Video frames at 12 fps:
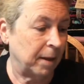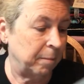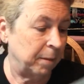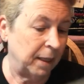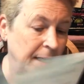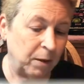
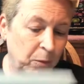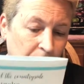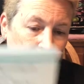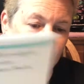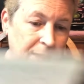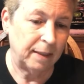But
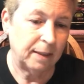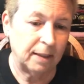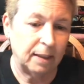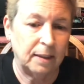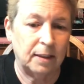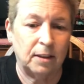anyway,
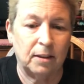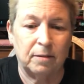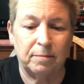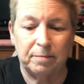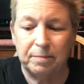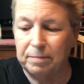let's
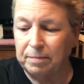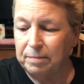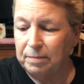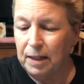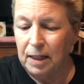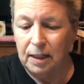
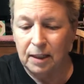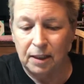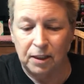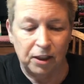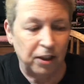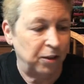
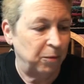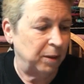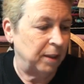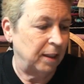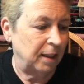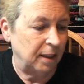continue
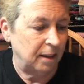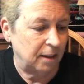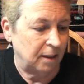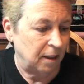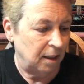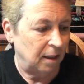with this.